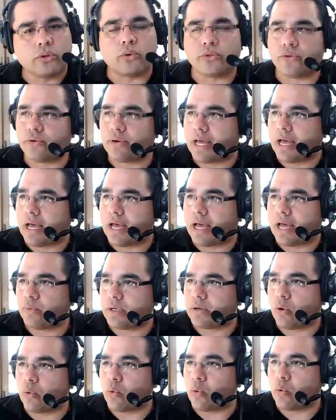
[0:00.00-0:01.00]
or they're not
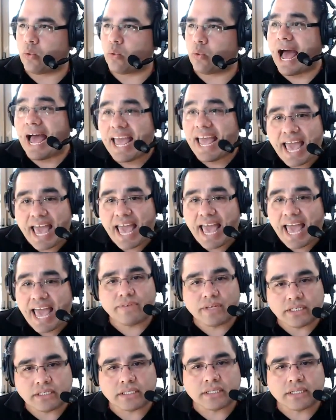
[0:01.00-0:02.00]
or I
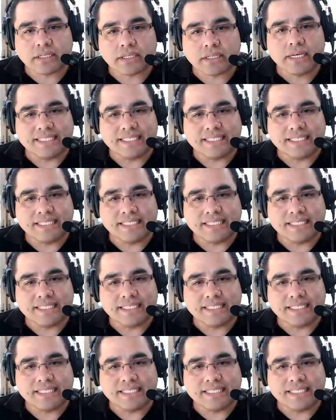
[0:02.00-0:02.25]
haven't